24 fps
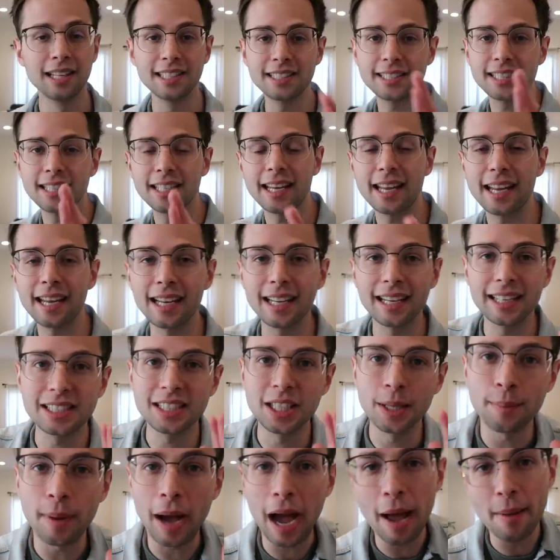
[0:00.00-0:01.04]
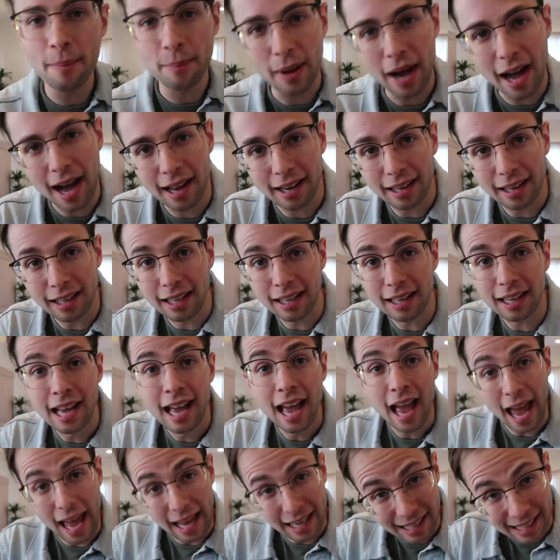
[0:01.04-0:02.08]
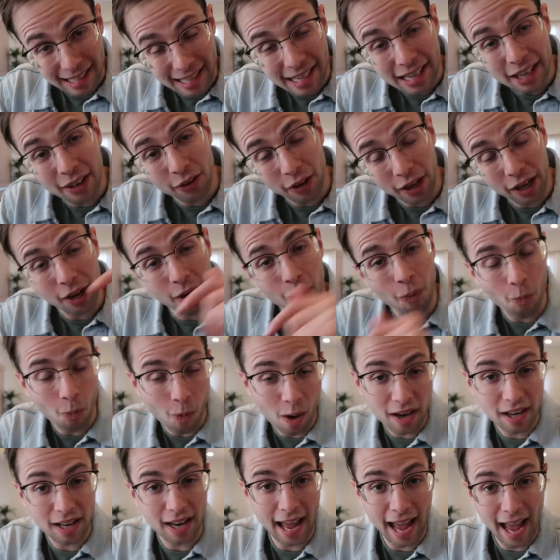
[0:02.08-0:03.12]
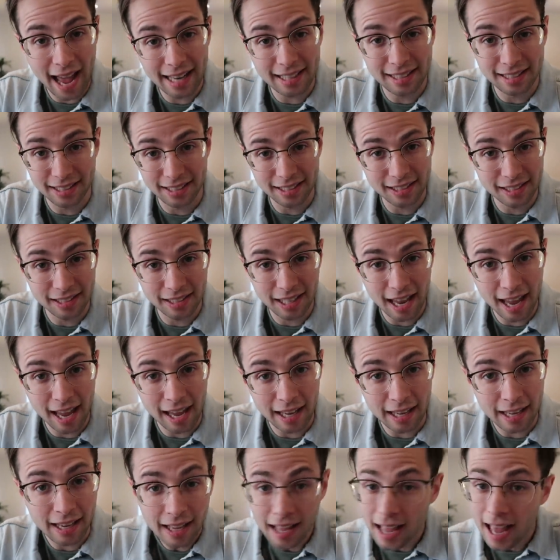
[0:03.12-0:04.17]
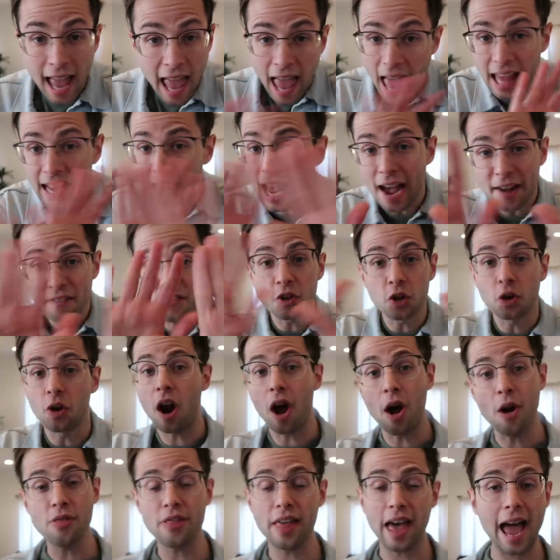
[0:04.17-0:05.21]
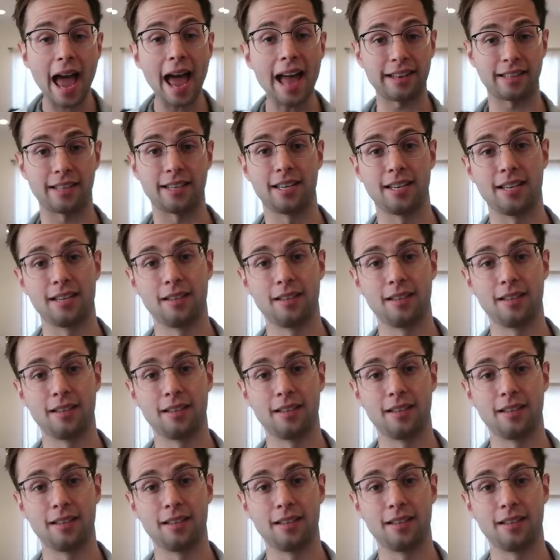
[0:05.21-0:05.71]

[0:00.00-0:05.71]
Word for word: Listening to my body and hearing what it has to say. And after all that,